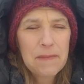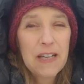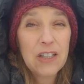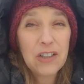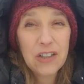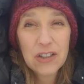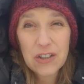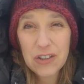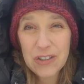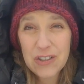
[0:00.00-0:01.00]

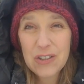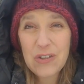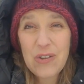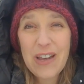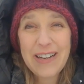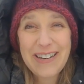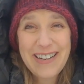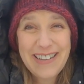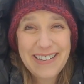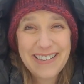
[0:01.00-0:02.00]
conditions do they
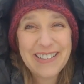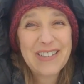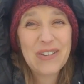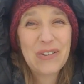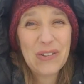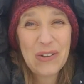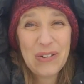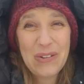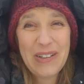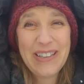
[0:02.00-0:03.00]
need to
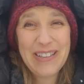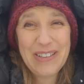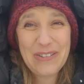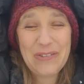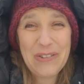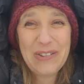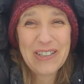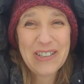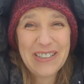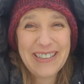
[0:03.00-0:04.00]
grow into
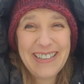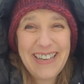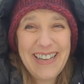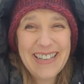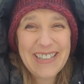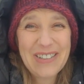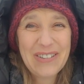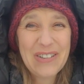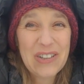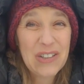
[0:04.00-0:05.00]
fruition?
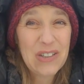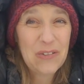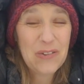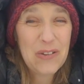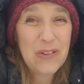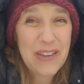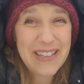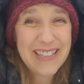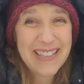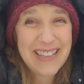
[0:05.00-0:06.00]
So just a few
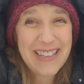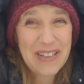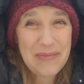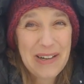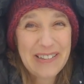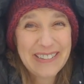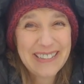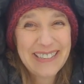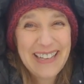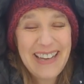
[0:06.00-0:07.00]
things to think
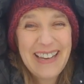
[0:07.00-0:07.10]
about.